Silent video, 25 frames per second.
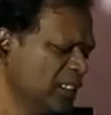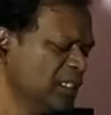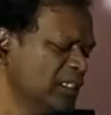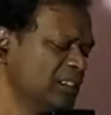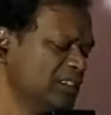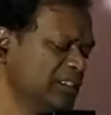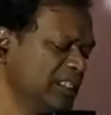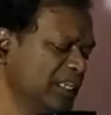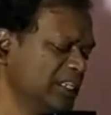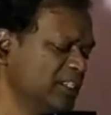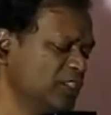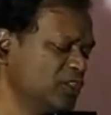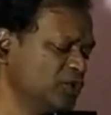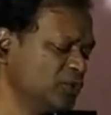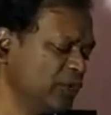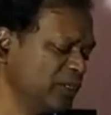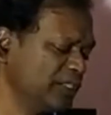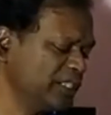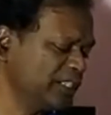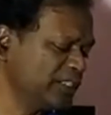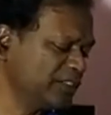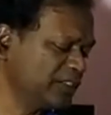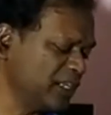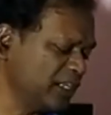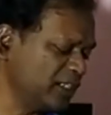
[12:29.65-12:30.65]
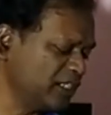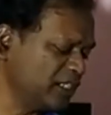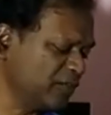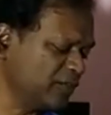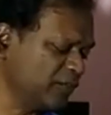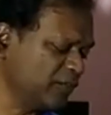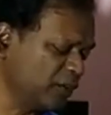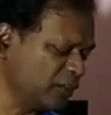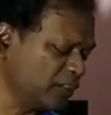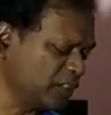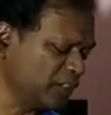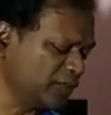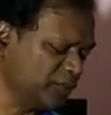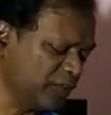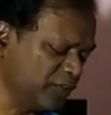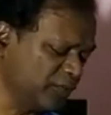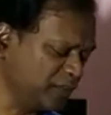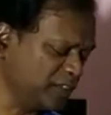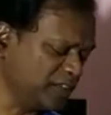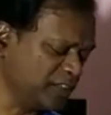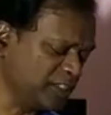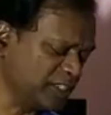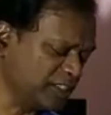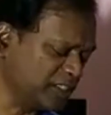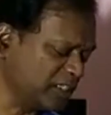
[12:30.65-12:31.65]
10, 20, 30, 40, 50,
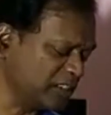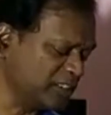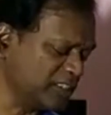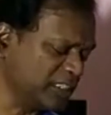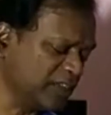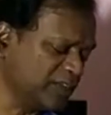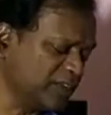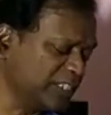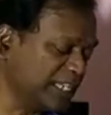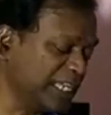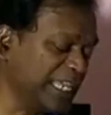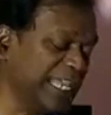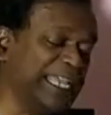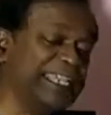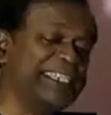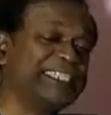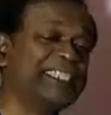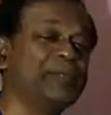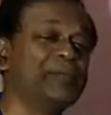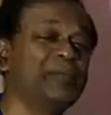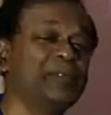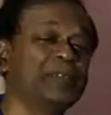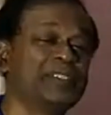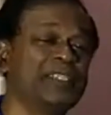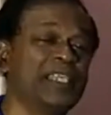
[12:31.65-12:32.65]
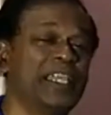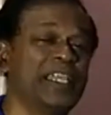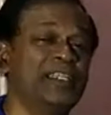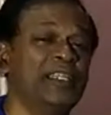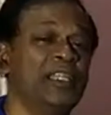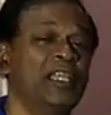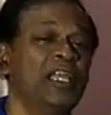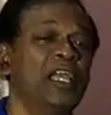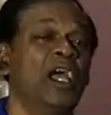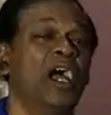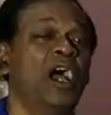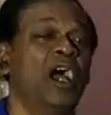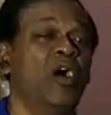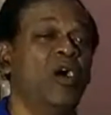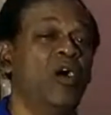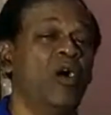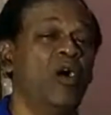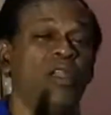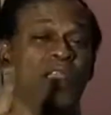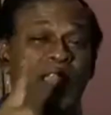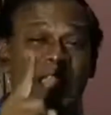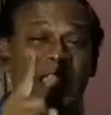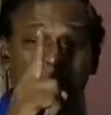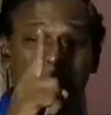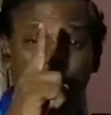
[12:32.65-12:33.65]
60, 70, 80% are
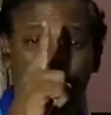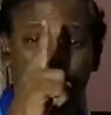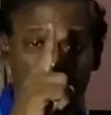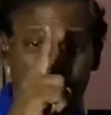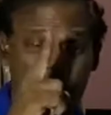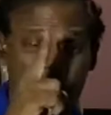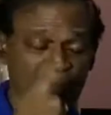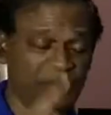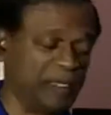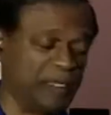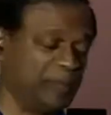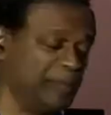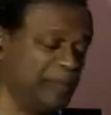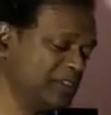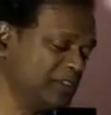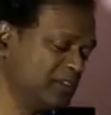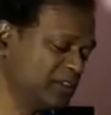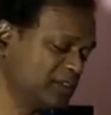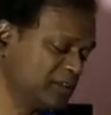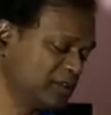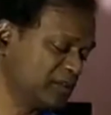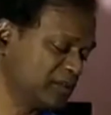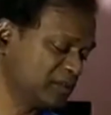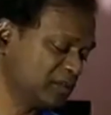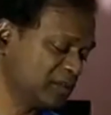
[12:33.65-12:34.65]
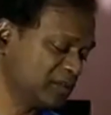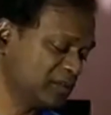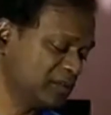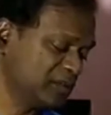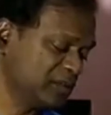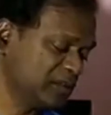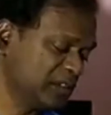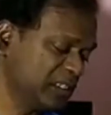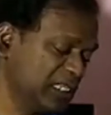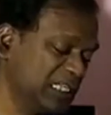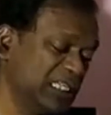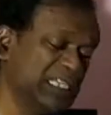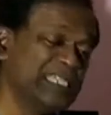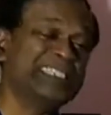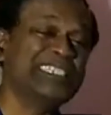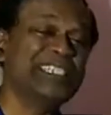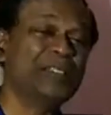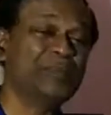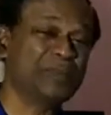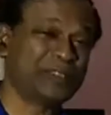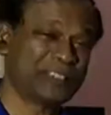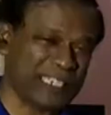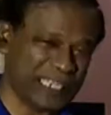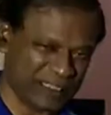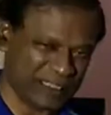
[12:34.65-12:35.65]
all aborted babies.
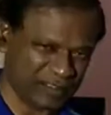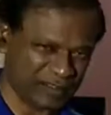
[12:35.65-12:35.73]
80%.